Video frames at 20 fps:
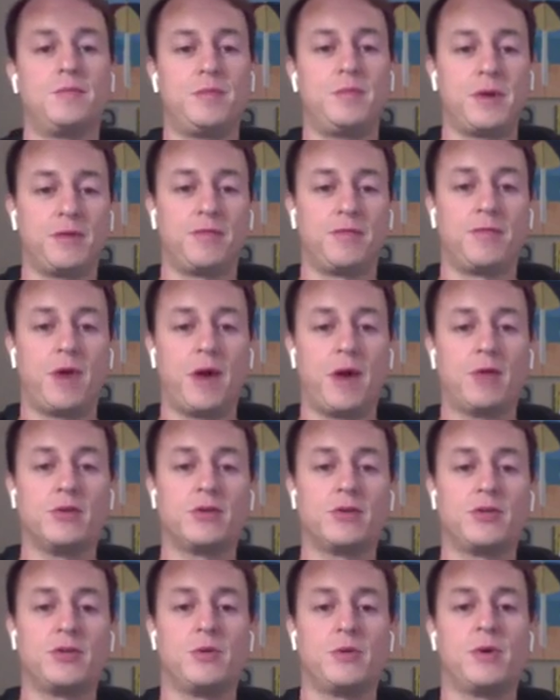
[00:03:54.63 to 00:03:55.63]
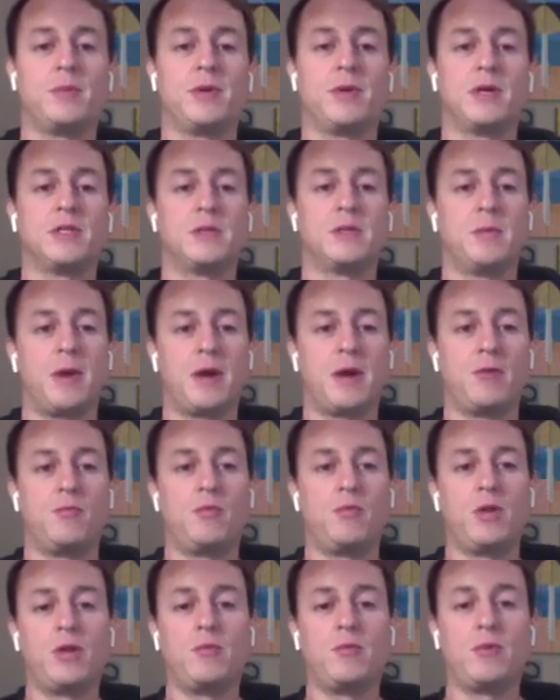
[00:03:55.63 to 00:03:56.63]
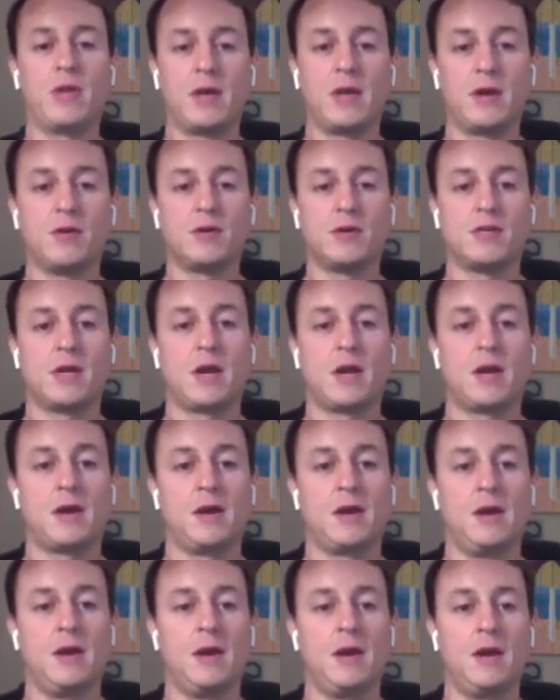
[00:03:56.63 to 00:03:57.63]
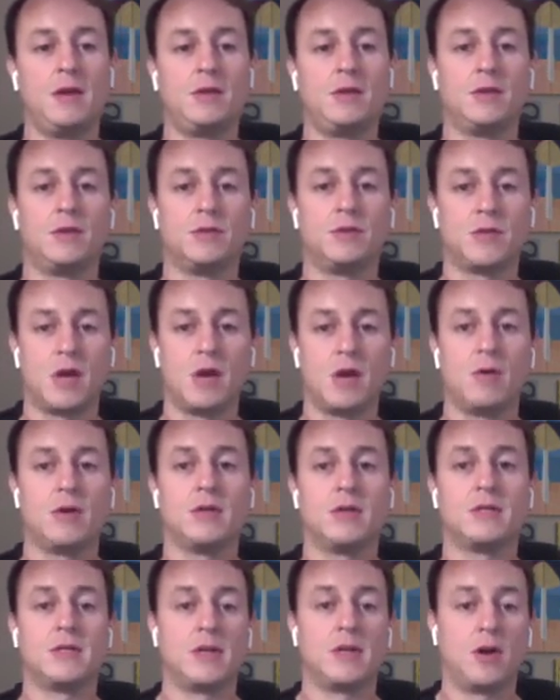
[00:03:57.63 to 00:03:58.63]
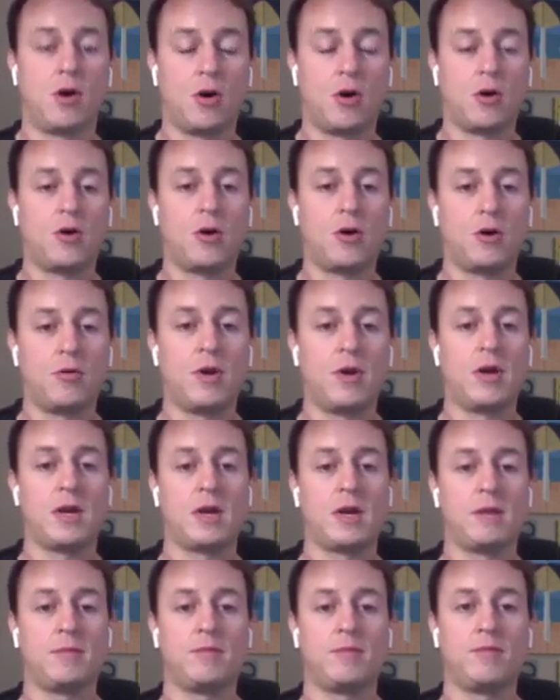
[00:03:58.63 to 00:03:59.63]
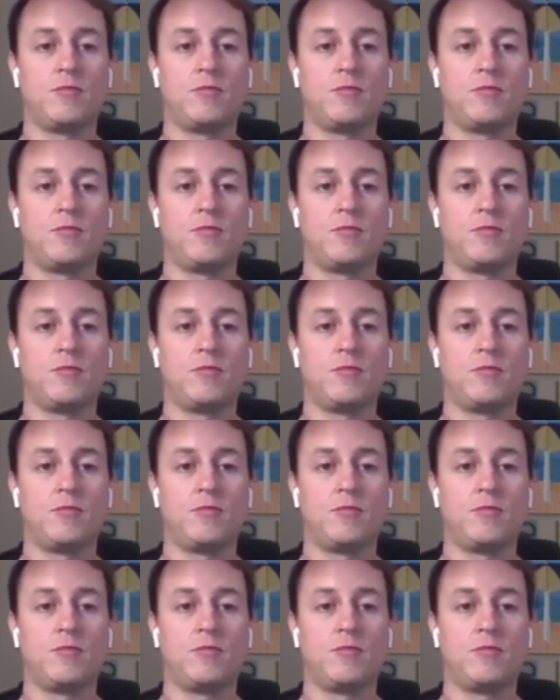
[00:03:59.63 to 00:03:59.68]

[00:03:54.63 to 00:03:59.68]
big fragrance to it because it might really irritate those areas that are already